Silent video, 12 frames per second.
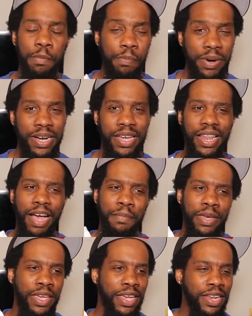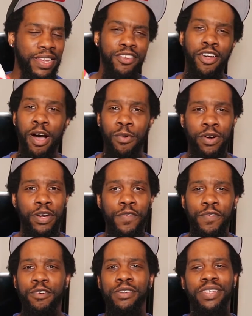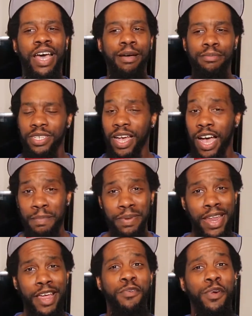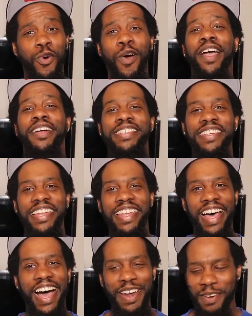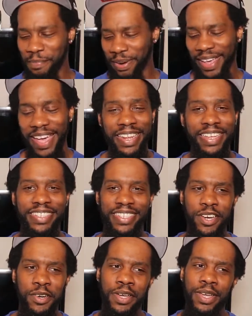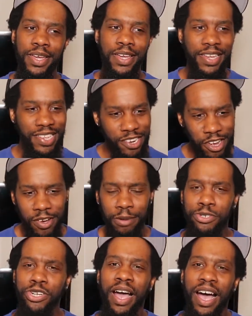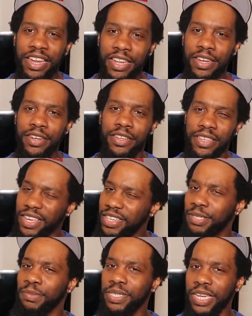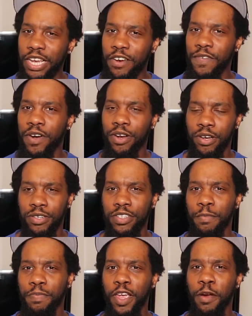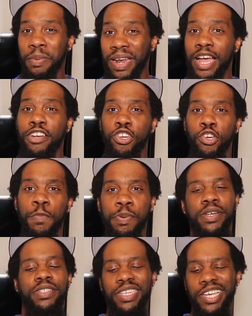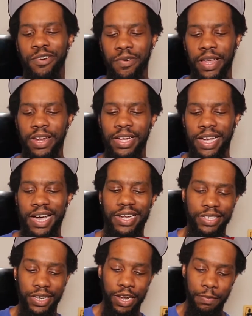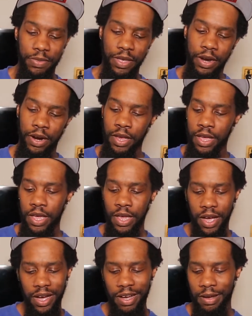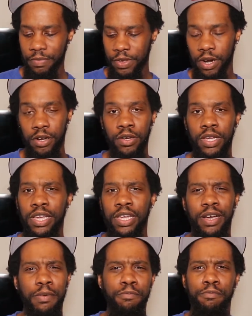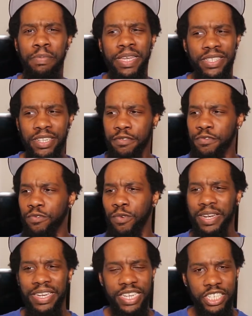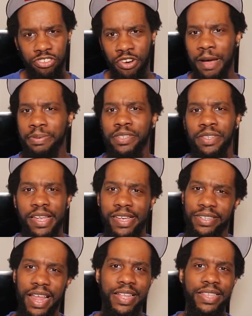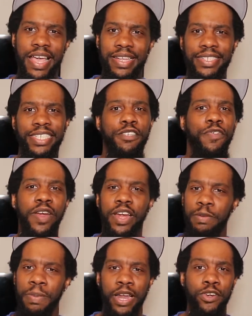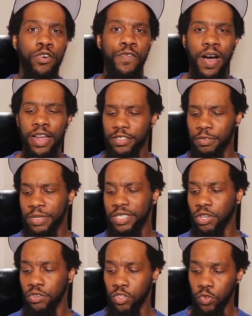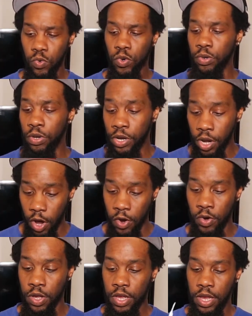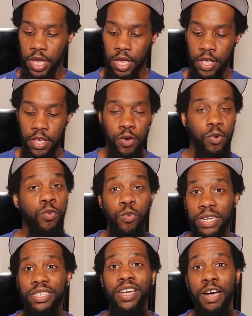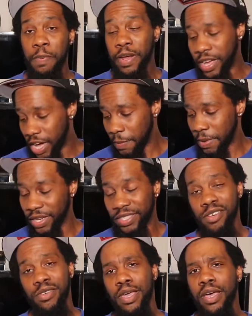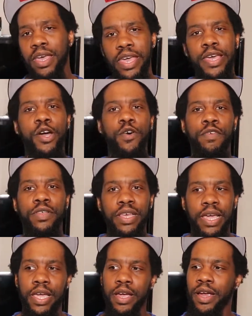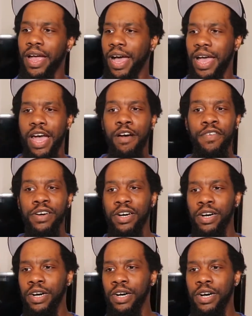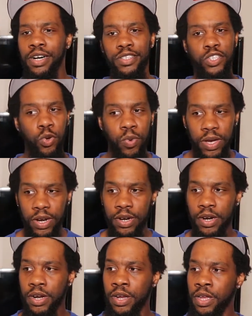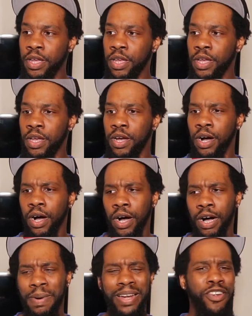but I mean, you know, I work a full-time job and that requires a lot of planning. So, you know, I'm trying to get some sneaker photos up there, but I do put sneaker related content up there. Um, you know, uh, bits of release drops and things like that, just for anybody who follows me, so you will know what's up and coming. So yeah, head over there. I have uh, a Twitter. Um,